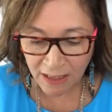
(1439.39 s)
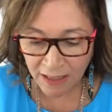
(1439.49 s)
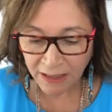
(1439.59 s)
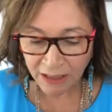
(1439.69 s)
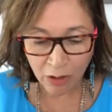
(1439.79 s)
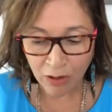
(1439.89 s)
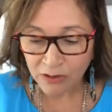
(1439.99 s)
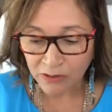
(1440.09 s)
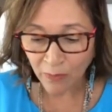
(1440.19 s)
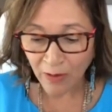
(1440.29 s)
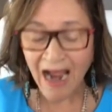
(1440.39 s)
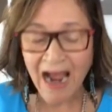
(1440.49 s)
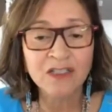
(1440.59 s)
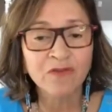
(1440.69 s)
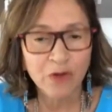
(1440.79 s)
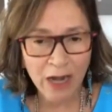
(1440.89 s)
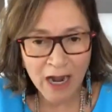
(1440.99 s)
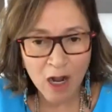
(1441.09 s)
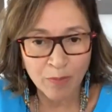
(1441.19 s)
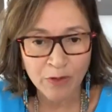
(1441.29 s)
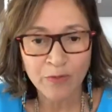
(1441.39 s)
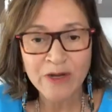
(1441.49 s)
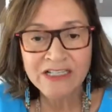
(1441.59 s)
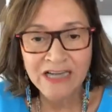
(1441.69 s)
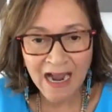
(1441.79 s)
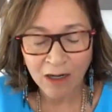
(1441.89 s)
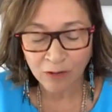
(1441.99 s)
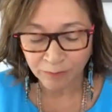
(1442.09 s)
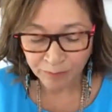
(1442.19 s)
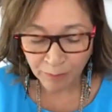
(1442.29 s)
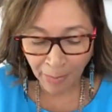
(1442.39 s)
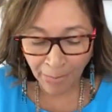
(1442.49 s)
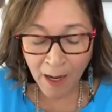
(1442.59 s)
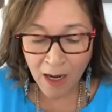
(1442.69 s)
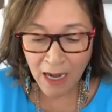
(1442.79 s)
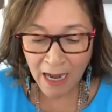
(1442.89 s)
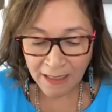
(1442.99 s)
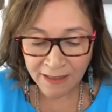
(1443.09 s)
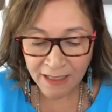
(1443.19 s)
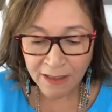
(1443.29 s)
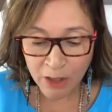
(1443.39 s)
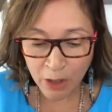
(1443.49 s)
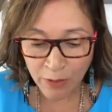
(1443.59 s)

can also ask for help and reach out. And then there